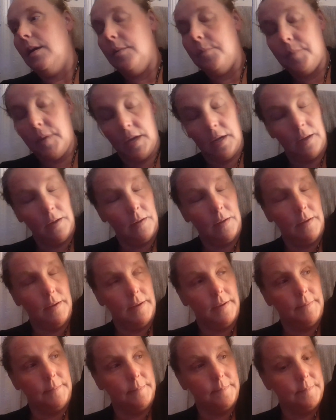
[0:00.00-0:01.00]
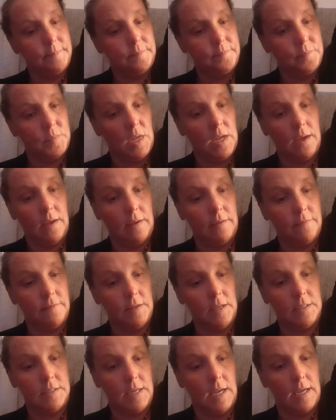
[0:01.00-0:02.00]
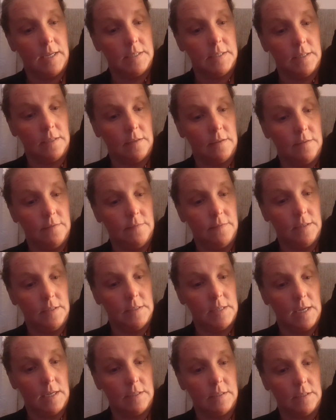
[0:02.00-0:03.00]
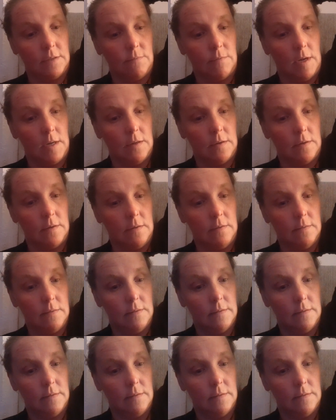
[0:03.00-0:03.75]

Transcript: But, um, yeah, fantastic, fantastic writer.